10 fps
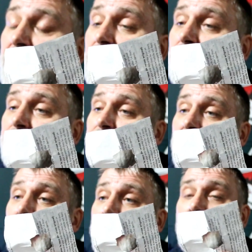finger
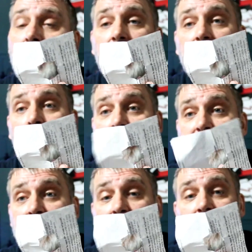and you're gonna
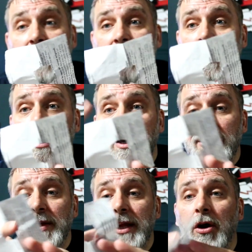place it
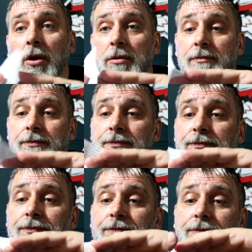in that hole
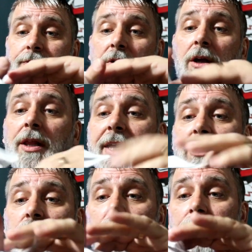like
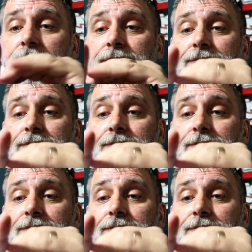so